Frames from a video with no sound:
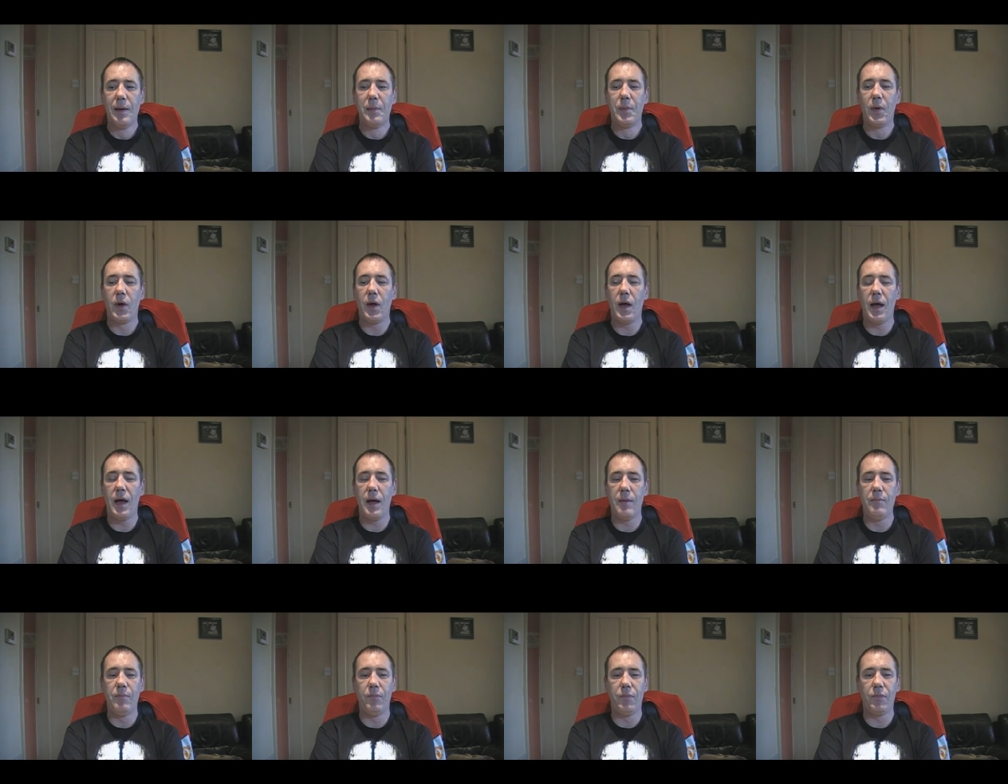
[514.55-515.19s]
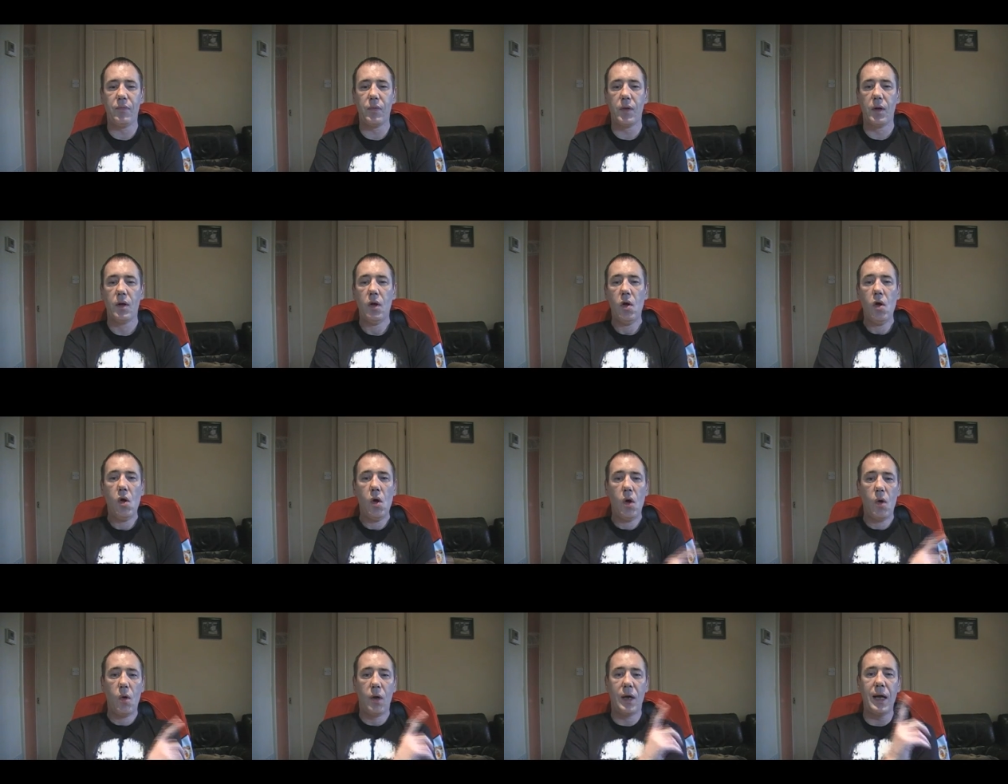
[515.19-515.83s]
But um,
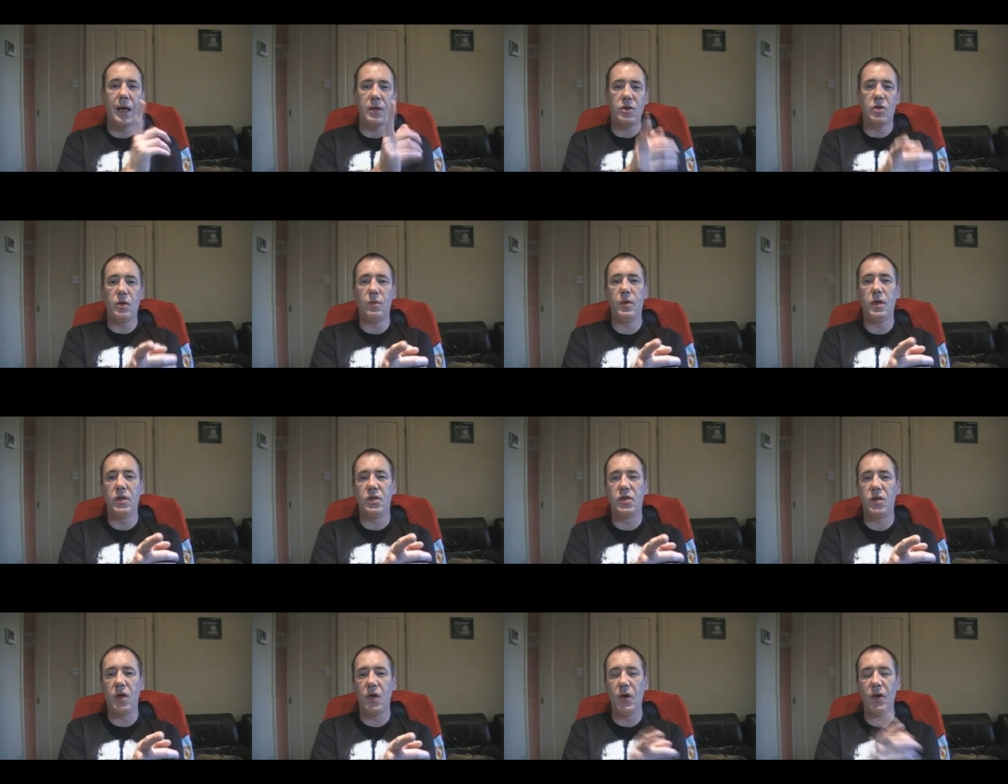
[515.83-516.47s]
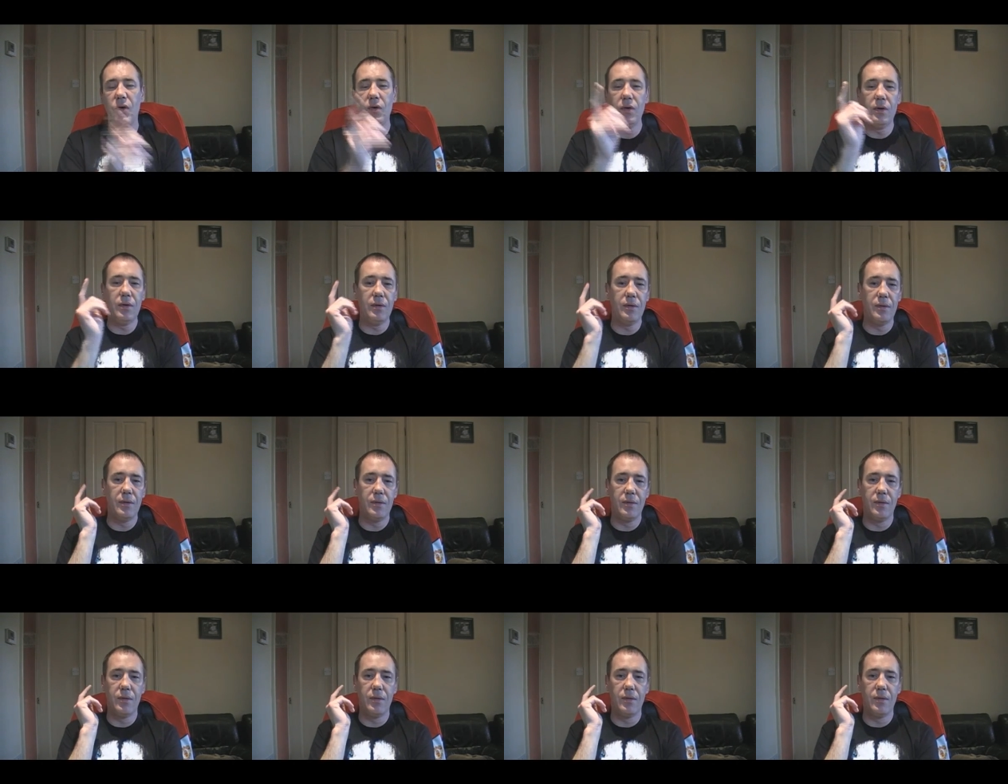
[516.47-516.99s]
catch up with you soon.